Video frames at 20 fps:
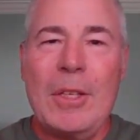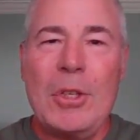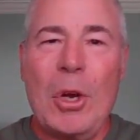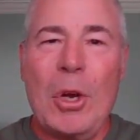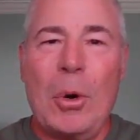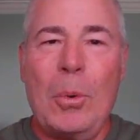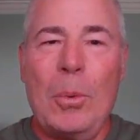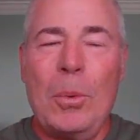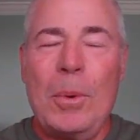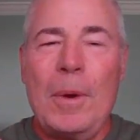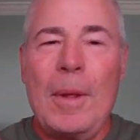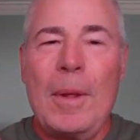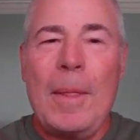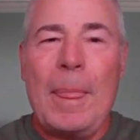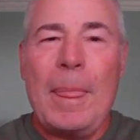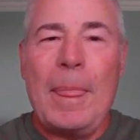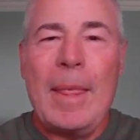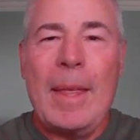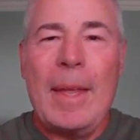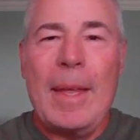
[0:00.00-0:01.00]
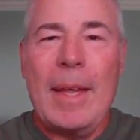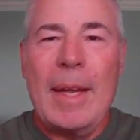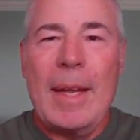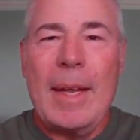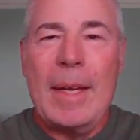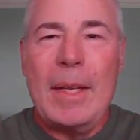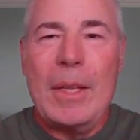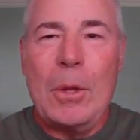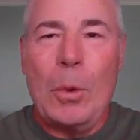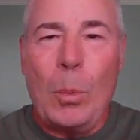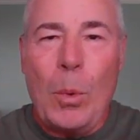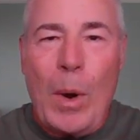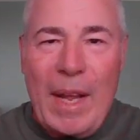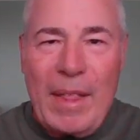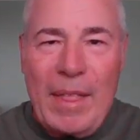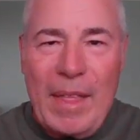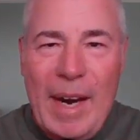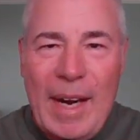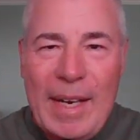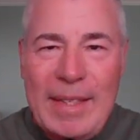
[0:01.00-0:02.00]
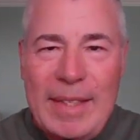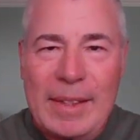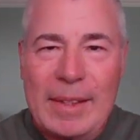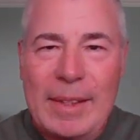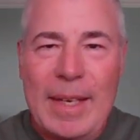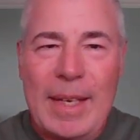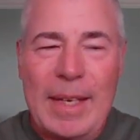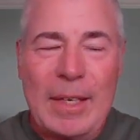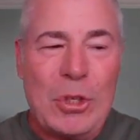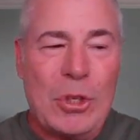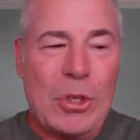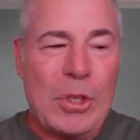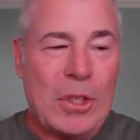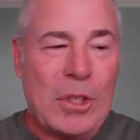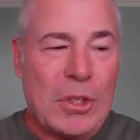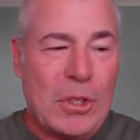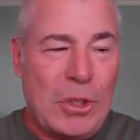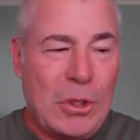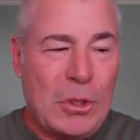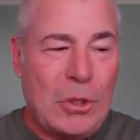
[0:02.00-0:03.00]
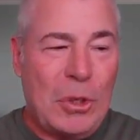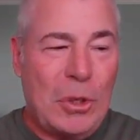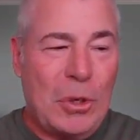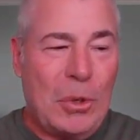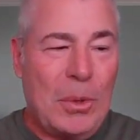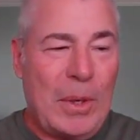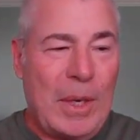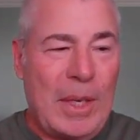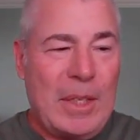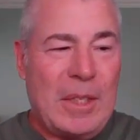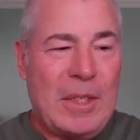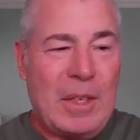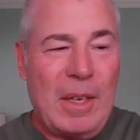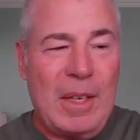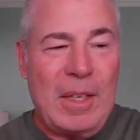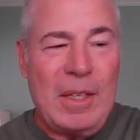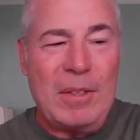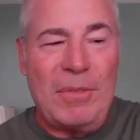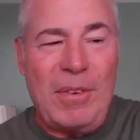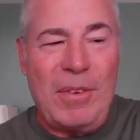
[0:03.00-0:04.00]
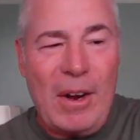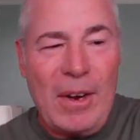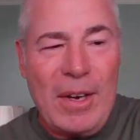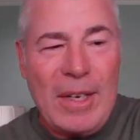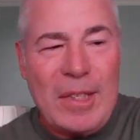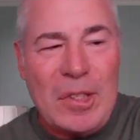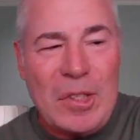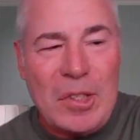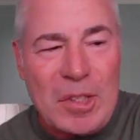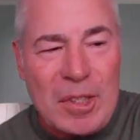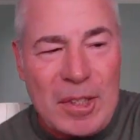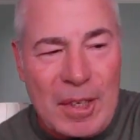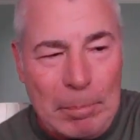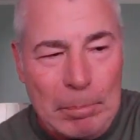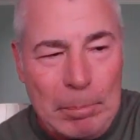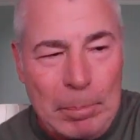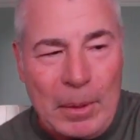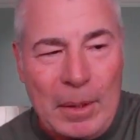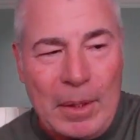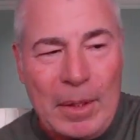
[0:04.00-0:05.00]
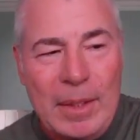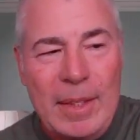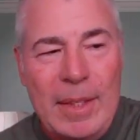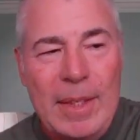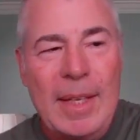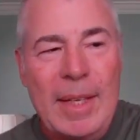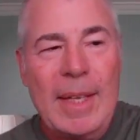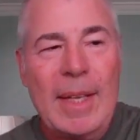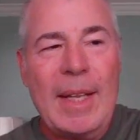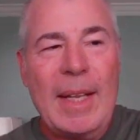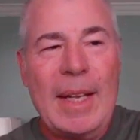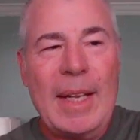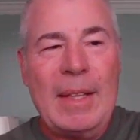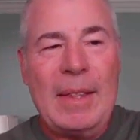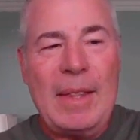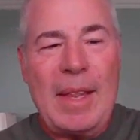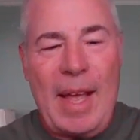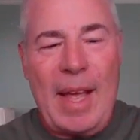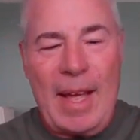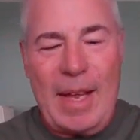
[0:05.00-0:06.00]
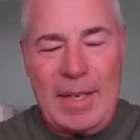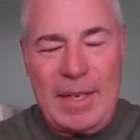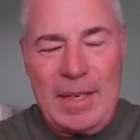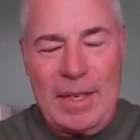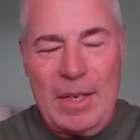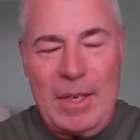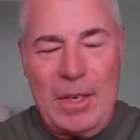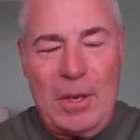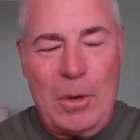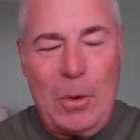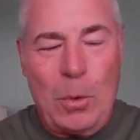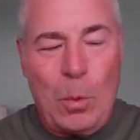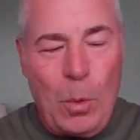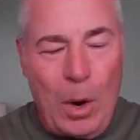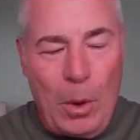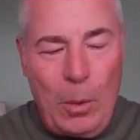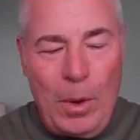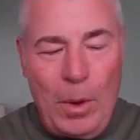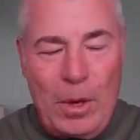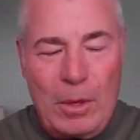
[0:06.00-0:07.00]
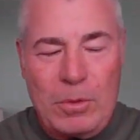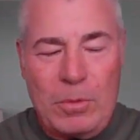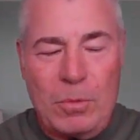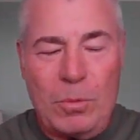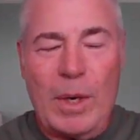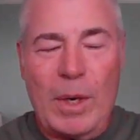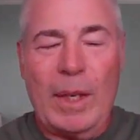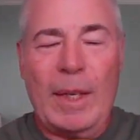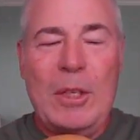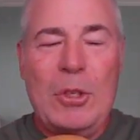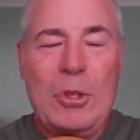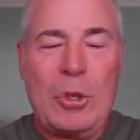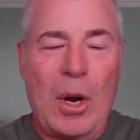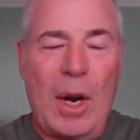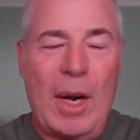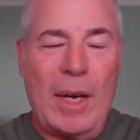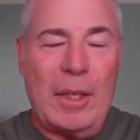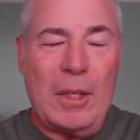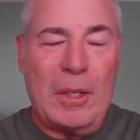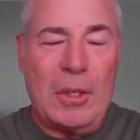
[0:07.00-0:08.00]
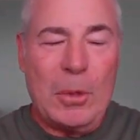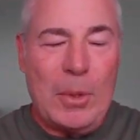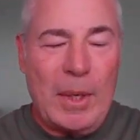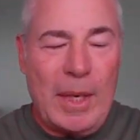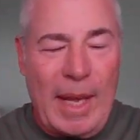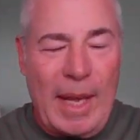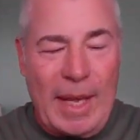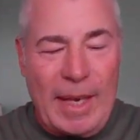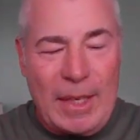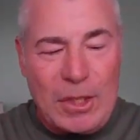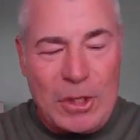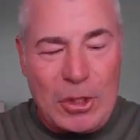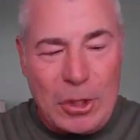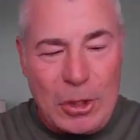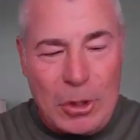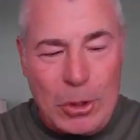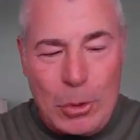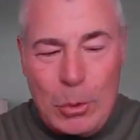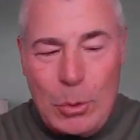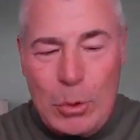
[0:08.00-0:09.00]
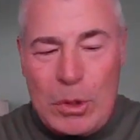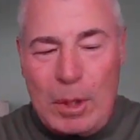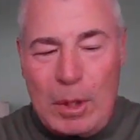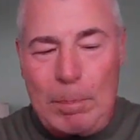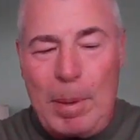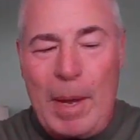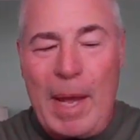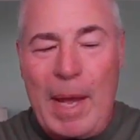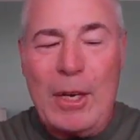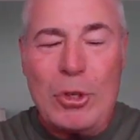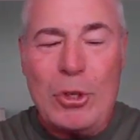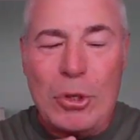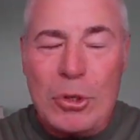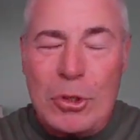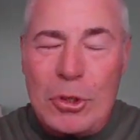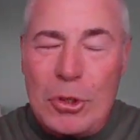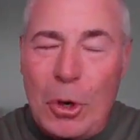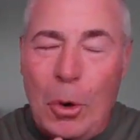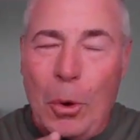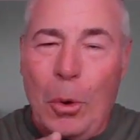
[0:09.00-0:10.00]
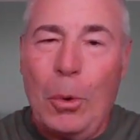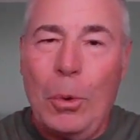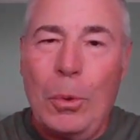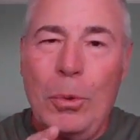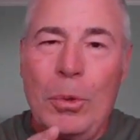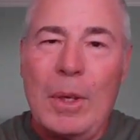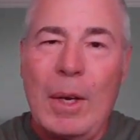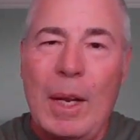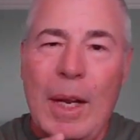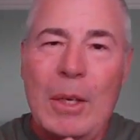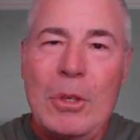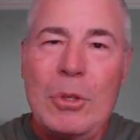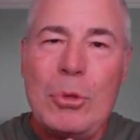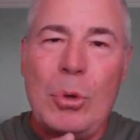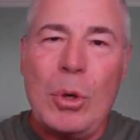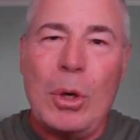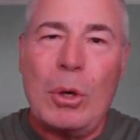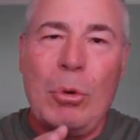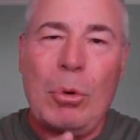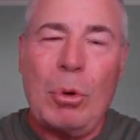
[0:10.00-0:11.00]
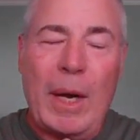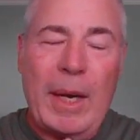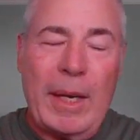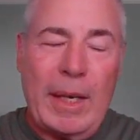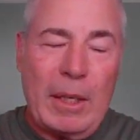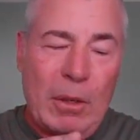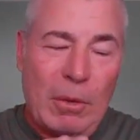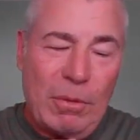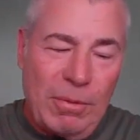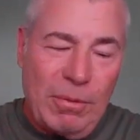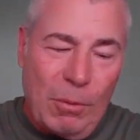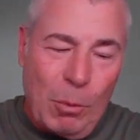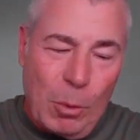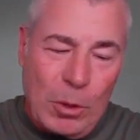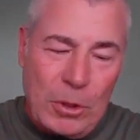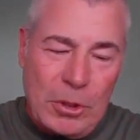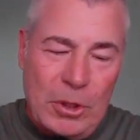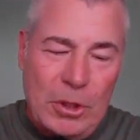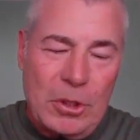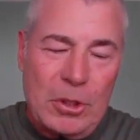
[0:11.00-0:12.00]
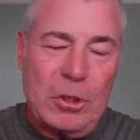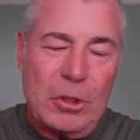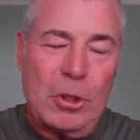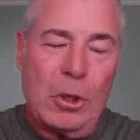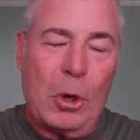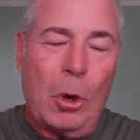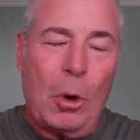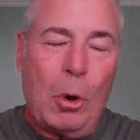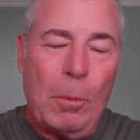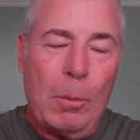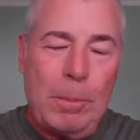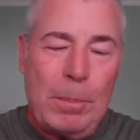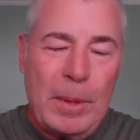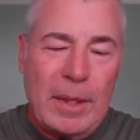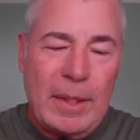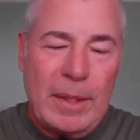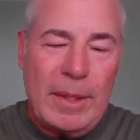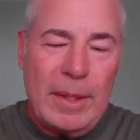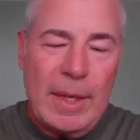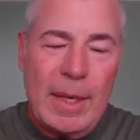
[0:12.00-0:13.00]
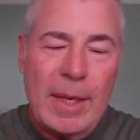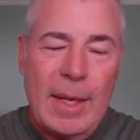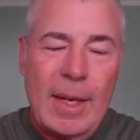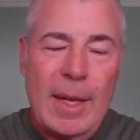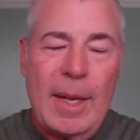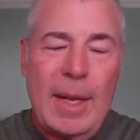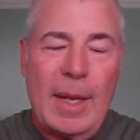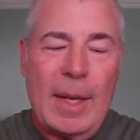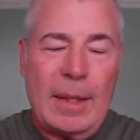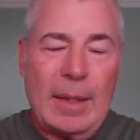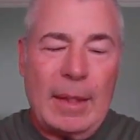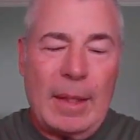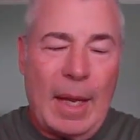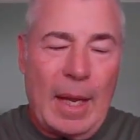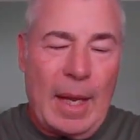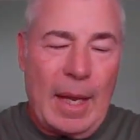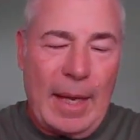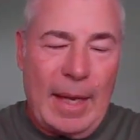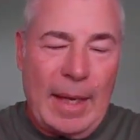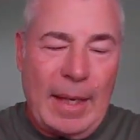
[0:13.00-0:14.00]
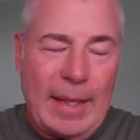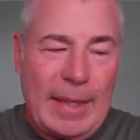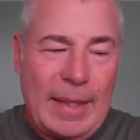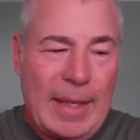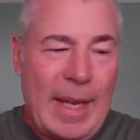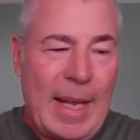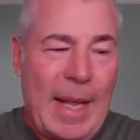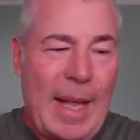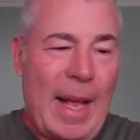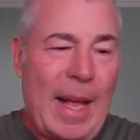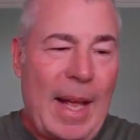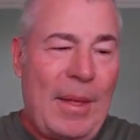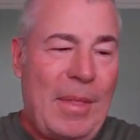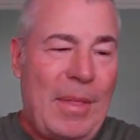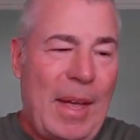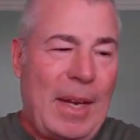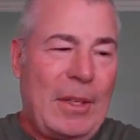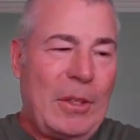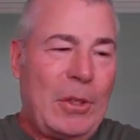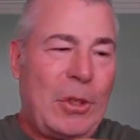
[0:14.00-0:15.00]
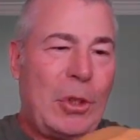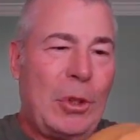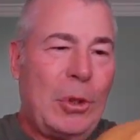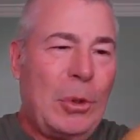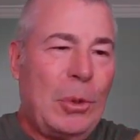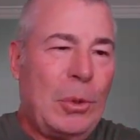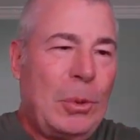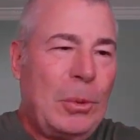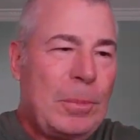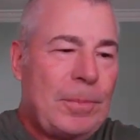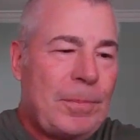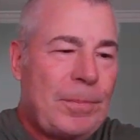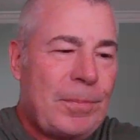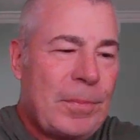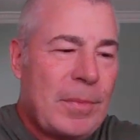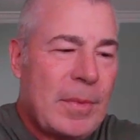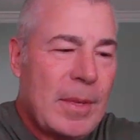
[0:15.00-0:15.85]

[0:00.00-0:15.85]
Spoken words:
So the way that I teach this to do is very simple in that what we're really trying to do, again, is to use the patient's own intracranial forces to open, align, and then to